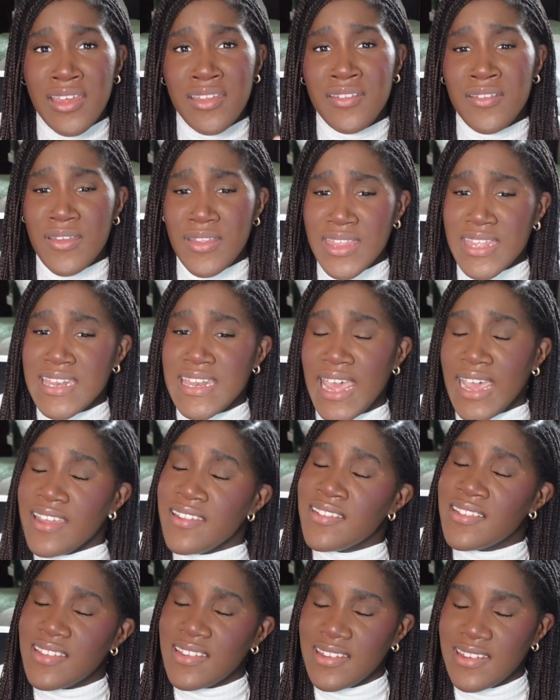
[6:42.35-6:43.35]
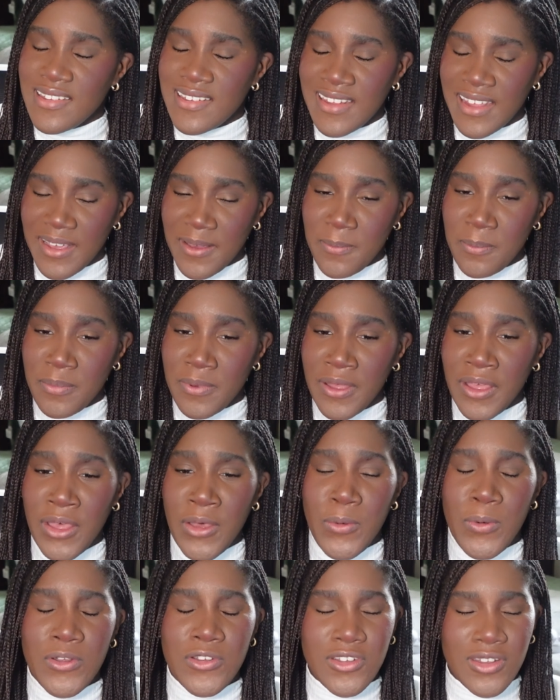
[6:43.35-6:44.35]
So the next tip,
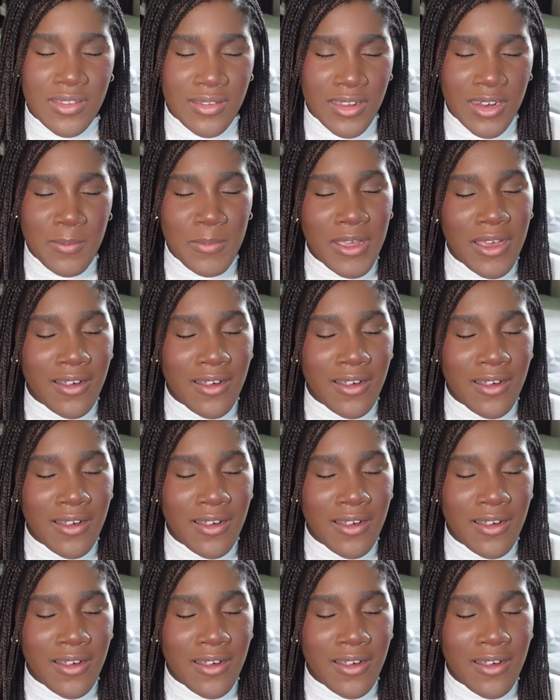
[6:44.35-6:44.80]
which is going to be